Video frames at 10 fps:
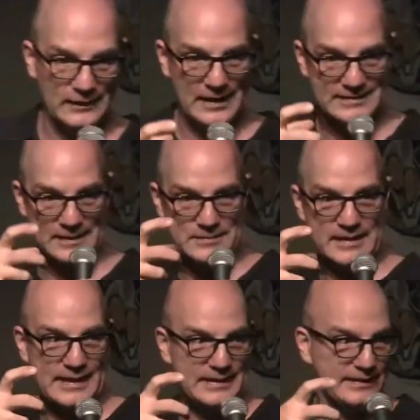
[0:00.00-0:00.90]
a lot of times
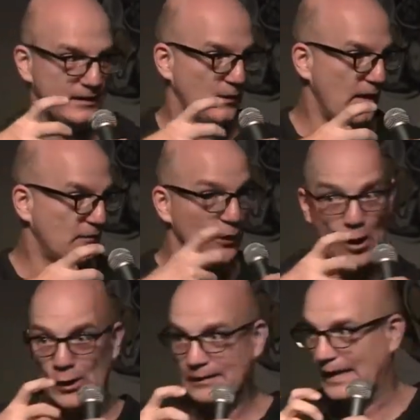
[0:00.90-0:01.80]
I, you know, have a
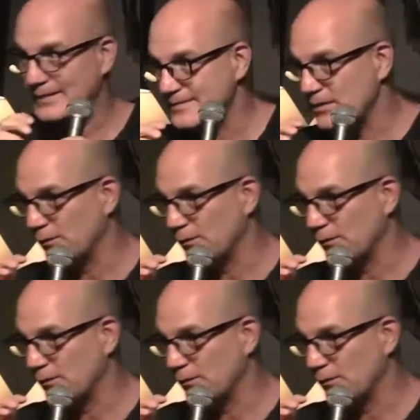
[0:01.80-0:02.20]
long lens,